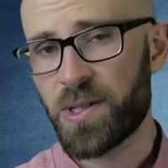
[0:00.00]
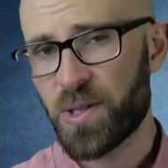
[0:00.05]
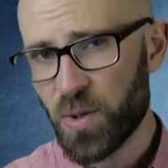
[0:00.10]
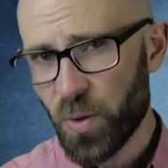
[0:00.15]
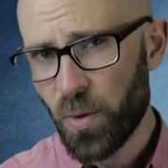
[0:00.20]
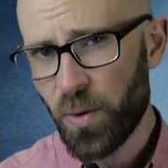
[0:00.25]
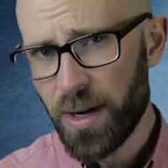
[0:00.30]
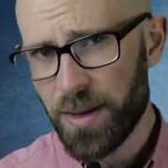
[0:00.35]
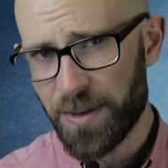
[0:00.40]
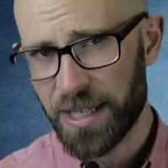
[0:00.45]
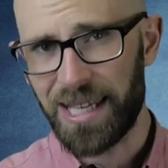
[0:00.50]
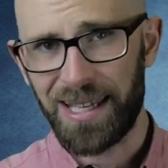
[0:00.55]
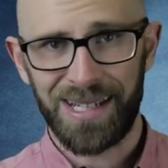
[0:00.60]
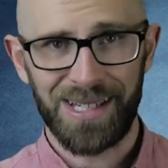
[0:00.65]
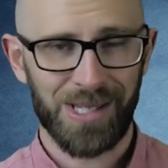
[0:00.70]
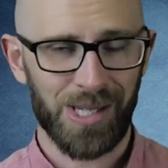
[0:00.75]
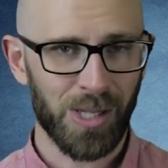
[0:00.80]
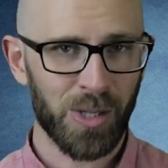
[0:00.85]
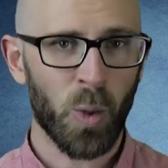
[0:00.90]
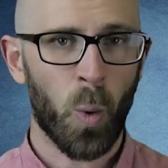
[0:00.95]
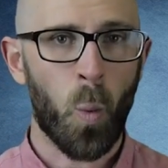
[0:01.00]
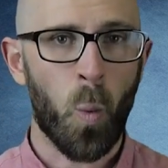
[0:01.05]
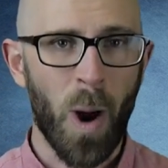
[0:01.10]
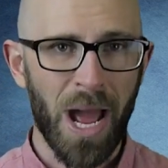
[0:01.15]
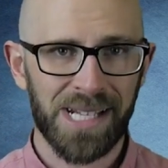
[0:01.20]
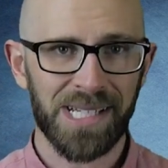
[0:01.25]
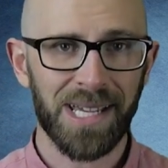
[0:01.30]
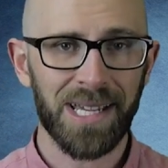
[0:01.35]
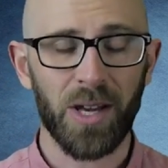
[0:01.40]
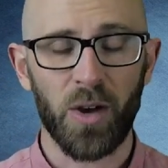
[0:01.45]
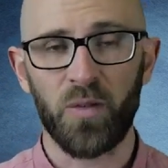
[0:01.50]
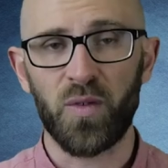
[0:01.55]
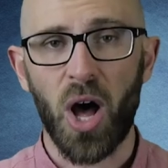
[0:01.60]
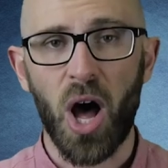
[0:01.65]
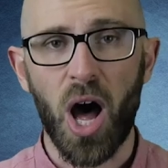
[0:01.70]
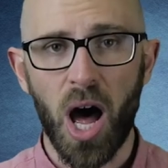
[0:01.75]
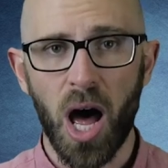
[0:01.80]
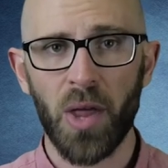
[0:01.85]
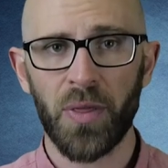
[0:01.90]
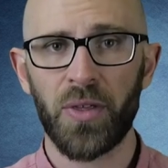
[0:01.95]
story begins at the wedding of
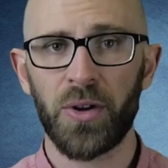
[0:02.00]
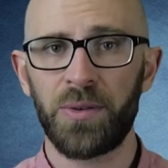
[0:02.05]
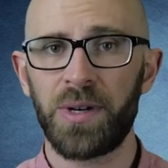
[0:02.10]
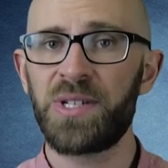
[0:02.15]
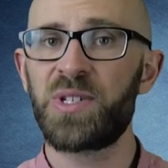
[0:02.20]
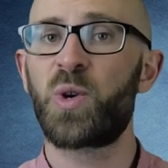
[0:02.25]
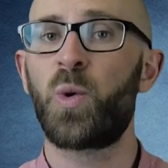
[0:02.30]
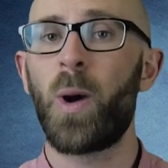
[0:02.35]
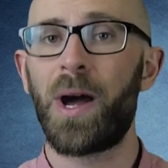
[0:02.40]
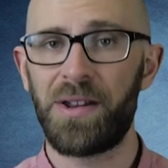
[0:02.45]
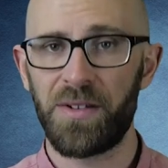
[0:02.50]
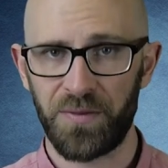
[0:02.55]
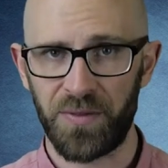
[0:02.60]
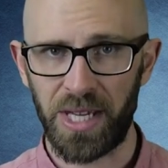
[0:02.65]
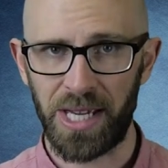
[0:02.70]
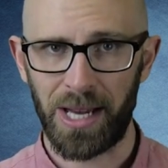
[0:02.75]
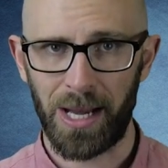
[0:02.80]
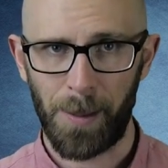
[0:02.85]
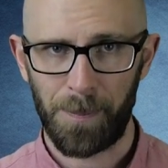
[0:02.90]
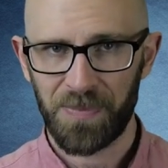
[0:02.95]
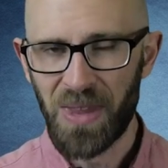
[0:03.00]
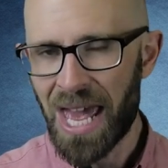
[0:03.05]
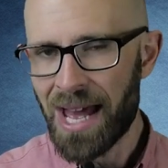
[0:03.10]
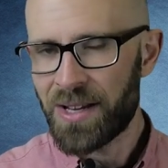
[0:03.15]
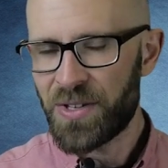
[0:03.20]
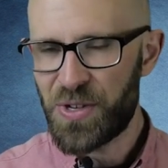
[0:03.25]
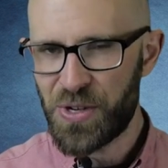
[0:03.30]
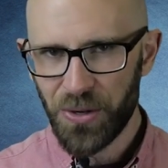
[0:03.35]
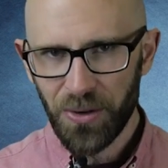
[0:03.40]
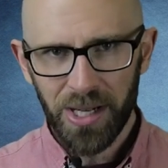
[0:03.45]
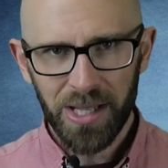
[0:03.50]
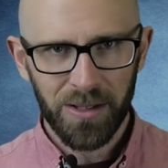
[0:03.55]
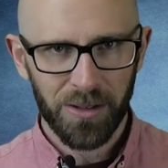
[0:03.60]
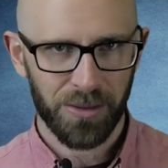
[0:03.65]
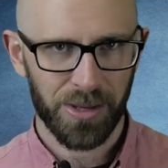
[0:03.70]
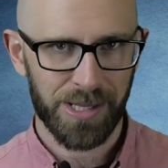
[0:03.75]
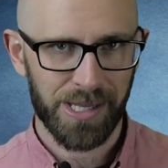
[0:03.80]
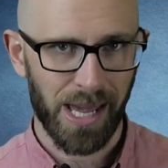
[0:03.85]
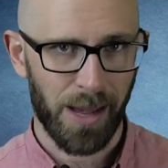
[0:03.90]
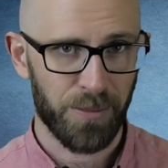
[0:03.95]
Arthur and Guinevere. During the
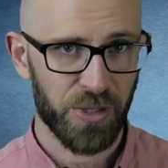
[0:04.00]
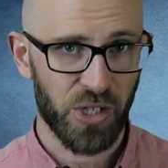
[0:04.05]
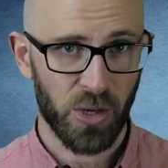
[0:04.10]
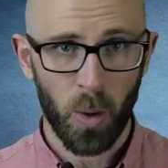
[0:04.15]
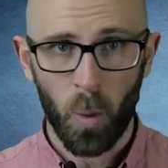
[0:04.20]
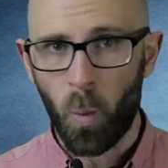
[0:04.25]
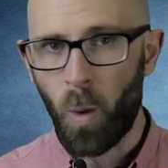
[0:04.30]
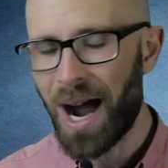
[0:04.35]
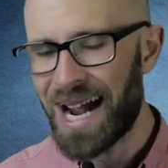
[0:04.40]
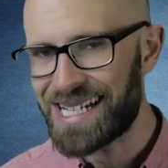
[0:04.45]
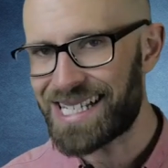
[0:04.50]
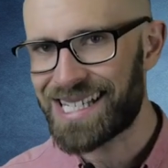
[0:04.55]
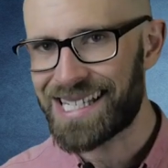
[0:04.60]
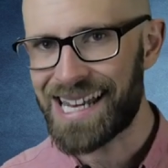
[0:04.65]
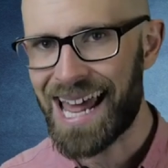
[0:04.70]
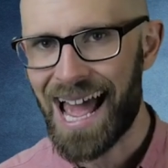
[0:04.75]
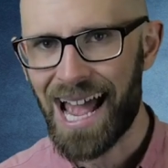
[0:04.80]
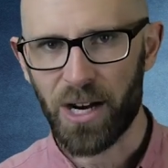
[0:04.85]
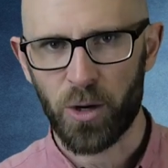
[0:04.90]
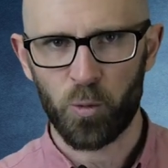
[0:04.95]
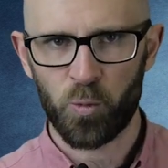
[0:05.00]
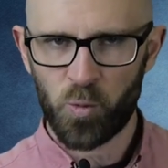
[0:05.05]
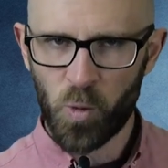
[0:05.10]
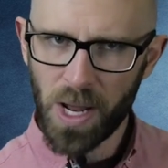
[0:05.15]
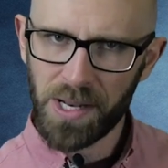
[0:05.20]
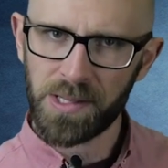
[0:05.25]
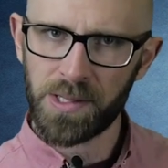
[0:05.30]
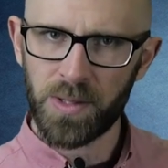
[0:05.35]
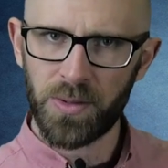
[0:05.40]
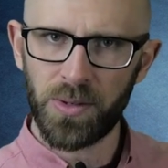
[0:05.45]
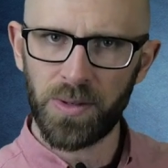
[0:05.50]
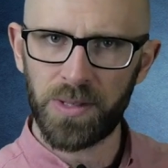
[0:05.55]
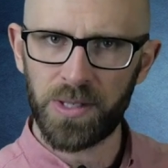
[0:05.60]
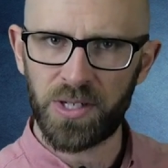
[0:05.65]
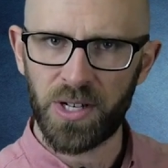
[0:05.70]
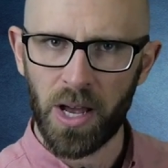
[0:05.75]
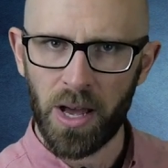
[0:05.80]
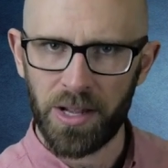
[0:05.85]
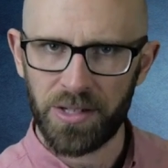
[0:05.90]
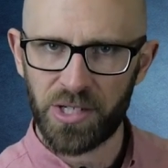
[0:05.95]
reception, a white stag runs through the
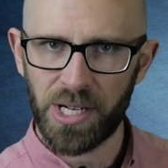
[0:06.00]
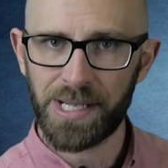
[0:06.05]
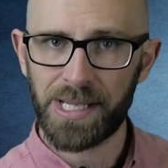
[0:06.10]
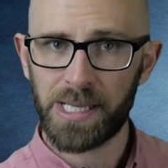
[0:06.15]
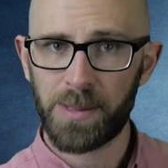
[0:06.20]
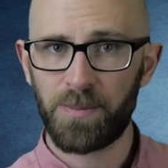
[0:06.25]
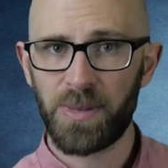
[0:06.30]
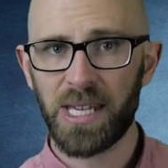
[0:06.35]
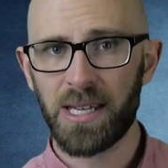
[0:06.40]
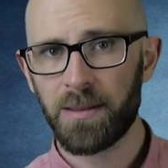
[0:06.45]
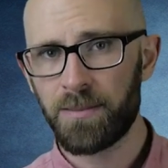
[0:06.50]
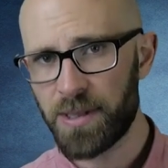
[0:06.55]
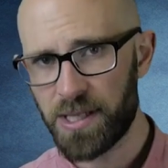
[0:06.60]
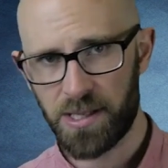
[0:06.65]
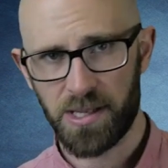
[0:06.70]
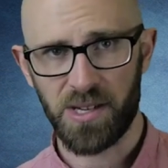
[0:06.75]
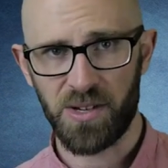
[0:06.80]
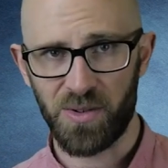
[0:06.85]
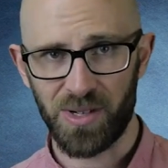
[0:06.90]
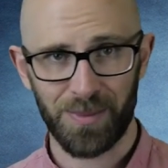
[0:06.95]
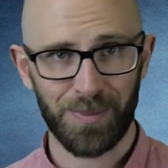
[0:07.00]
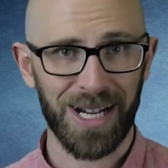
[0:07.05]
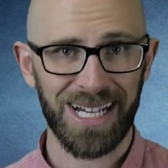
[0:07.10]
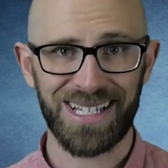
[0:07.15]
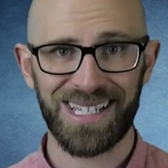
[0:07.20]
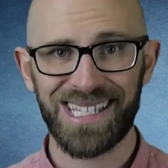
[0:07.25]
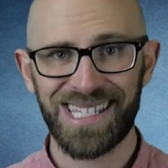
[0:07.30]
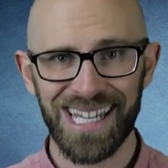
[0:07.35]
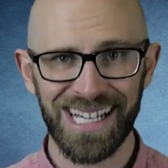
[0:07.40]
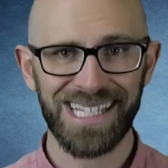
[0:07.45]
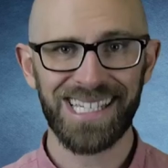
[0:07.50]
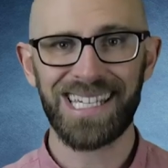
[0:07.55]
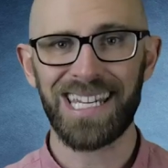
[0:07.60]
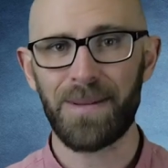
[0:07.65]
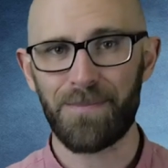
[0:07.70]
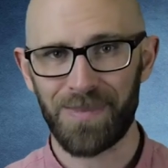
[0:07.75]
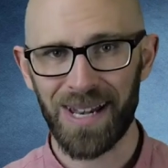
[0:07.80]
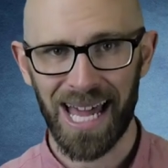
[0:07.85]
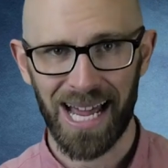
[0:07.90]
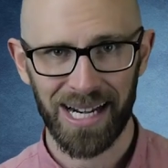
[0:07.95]
church and is being pursued by
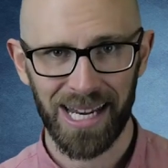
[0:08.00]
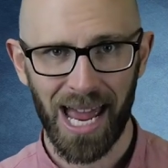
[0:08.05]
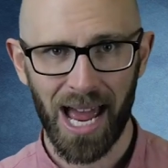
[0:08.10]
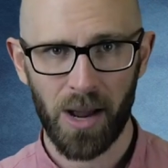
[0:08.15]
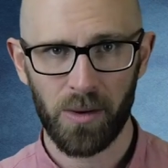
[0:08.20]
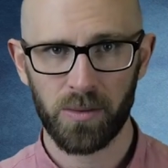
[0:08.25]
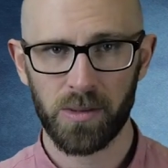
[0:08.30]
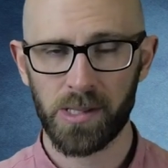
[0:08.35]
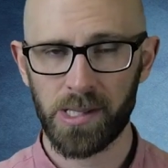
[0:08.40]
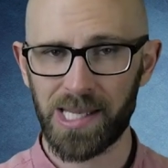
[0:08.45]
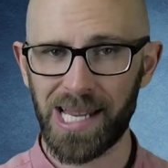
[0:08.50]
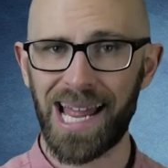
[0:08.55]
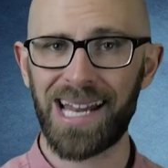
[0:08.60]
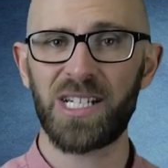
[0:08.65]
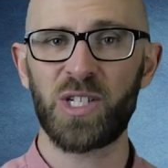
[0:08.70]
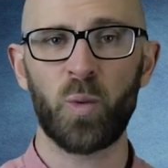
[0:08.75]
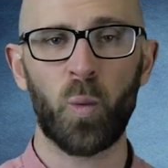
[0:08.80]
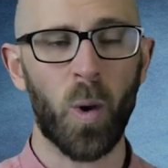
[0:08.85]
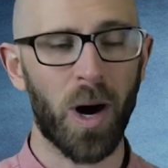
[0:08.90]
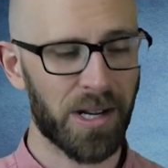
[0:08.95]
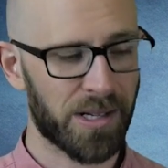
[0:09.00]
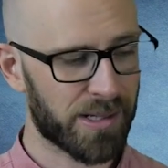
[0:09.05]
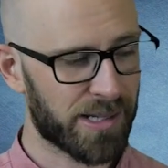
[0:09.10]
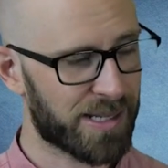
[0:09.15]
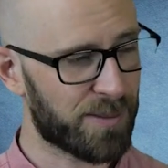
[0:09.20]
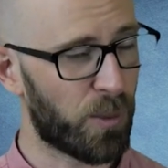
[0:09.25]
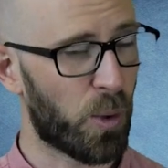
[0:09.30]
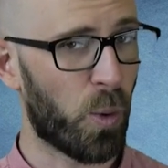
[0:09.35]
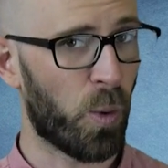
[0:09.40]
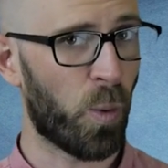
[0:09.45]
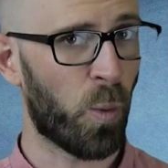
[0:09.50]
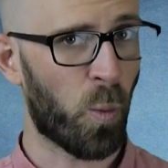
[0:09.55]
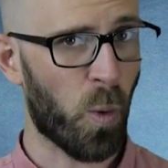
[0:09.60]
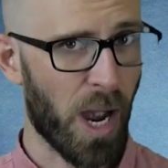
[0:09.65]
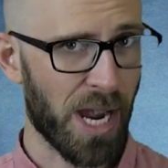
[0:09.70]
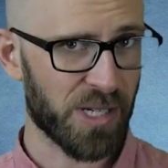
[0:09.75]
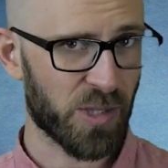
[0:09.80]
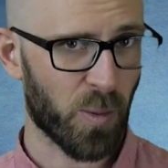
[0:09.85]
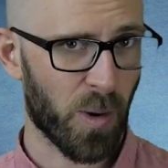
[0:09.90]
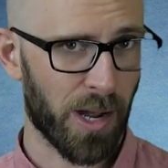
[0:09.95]
60 black hounds and one small
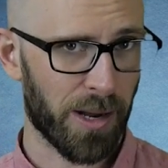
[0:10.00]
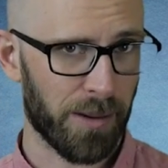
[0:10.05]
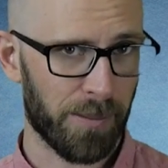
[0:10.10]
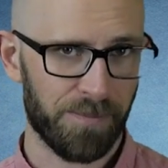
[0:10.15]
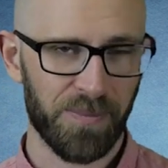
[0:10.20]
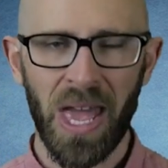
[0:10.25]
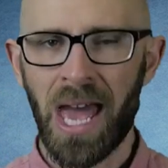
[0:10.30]
white one.